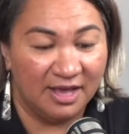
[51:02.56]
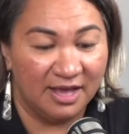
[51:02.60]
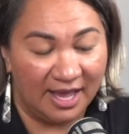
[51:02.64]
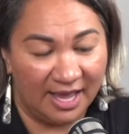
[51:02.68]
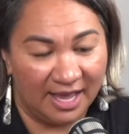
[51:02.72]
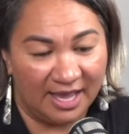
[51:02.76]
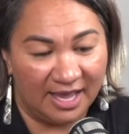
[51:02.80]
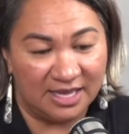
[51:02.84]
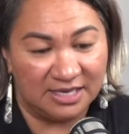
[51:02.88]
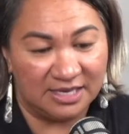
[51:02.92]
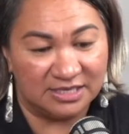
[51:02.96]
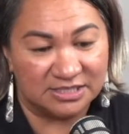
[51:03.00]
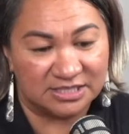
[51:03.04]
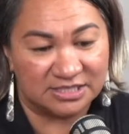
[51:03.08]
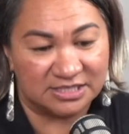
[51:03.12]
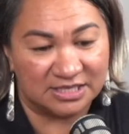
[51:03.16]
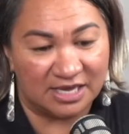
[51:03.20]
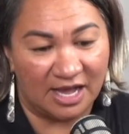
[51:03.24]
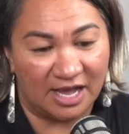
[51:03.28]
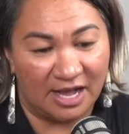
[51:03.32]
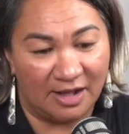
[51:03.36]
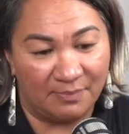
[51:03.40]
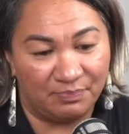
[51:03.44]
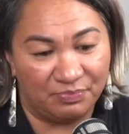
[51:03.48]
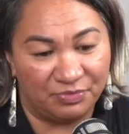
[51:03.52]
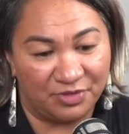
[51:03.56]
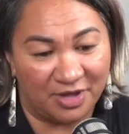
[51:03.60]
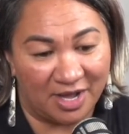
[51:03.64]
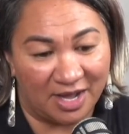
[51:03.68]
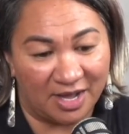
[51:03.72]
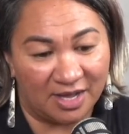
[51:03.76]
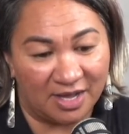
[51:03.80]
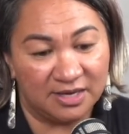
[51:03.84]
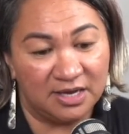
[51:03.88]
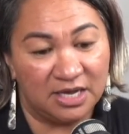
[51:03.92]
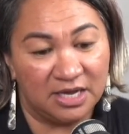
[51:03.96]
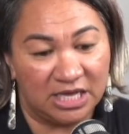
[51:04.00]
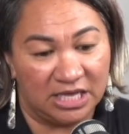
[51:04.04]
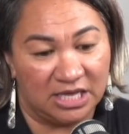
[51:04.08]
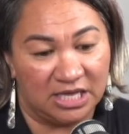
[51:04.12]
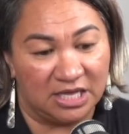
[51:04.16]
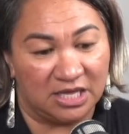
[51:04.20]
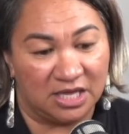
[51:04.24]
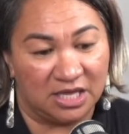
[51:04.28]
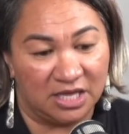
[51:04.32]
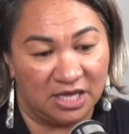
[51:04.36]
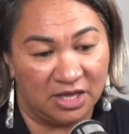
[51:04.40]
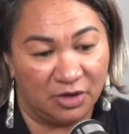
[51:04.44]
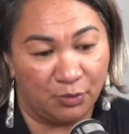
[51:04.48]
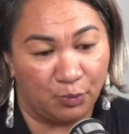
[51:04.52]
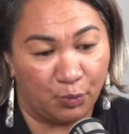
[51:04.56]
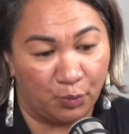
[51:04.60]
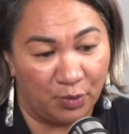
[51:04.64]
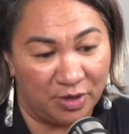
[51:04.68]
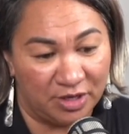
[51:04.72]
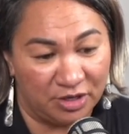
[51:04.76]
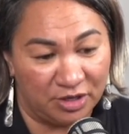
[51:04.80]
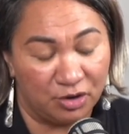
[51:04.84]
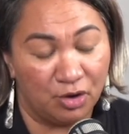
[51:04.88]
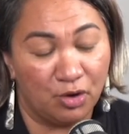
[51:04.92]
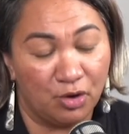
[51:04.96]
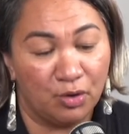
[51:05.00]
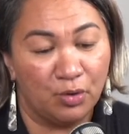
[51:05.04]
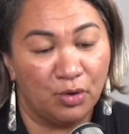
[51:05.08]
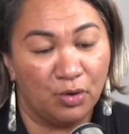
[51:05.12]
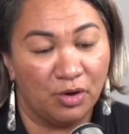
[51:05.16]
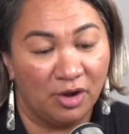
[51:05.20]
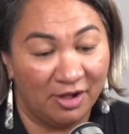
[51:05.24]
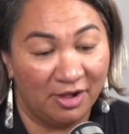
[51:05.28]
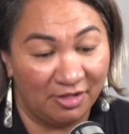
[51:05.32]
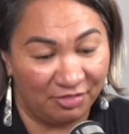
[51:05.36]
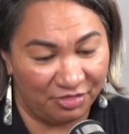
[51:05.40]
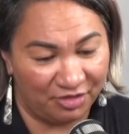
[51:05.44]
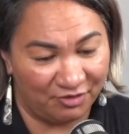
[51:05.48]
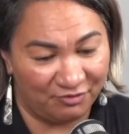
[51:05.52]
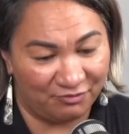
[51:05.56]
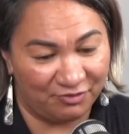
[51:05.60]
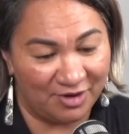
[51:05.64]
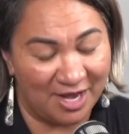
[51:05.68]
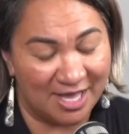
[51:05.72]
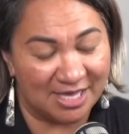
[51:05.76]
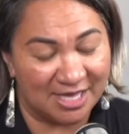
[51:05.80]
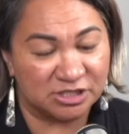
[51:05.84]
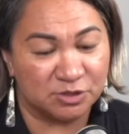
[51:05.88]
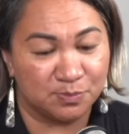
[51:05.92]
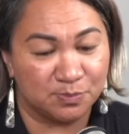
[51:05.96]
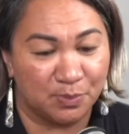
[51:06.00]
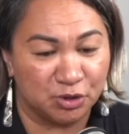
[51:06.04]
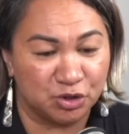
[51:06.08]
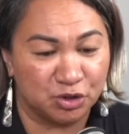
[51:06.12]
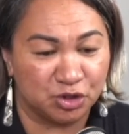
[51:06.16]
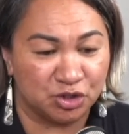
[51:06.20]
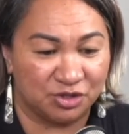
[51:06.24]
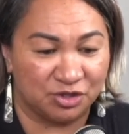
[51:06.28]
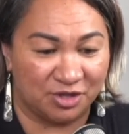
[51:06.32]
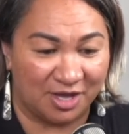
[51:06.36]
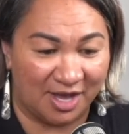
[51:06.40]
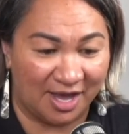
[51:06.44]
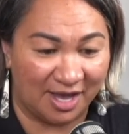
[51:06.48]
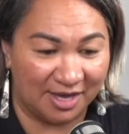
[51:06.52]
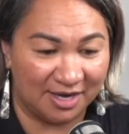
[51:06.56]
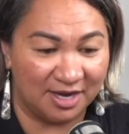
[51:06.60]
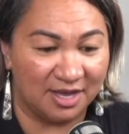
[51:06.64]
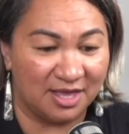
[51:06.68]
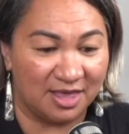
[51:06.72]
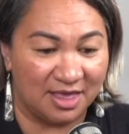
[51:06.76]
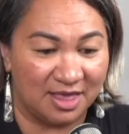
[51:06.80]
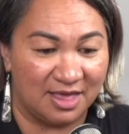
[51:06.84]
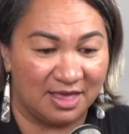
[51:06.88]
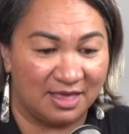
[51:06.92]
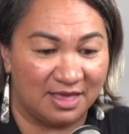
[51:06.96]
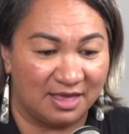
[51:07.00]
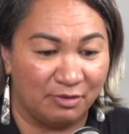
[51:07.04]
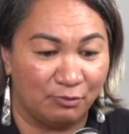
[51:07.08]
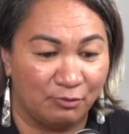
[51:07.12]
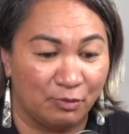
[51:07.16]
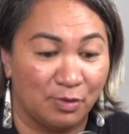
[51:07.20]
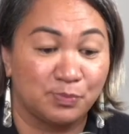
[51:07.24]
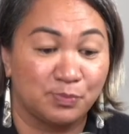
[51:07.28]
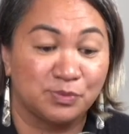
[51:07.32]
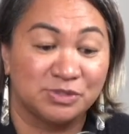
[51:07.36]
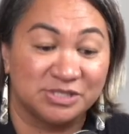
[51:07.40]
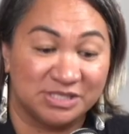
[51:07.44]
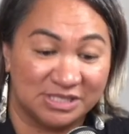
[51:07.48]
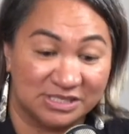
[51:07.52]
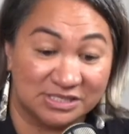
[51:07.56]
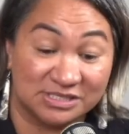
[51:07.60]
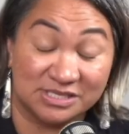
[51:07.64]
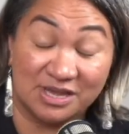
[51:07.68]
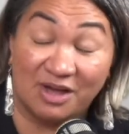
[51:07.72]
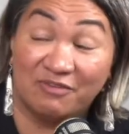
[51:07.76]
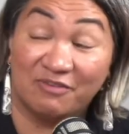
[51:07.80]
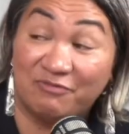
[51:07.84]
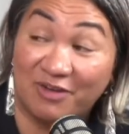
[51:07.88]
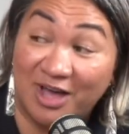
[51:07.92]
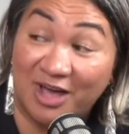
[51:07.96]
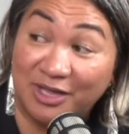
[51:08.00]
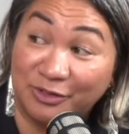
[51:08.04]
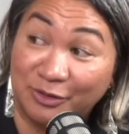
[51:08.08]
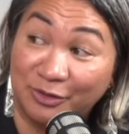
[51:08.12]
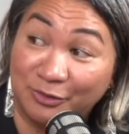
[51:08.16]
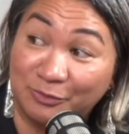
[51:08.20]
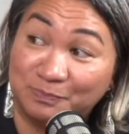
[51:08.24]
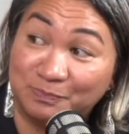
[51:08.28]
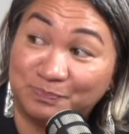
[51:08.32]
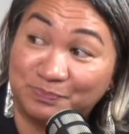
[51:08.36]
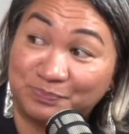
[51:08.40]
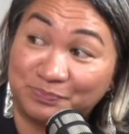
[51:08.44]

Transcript: and the harakeke, if we know the flax bush, the harakeke represents our whānau.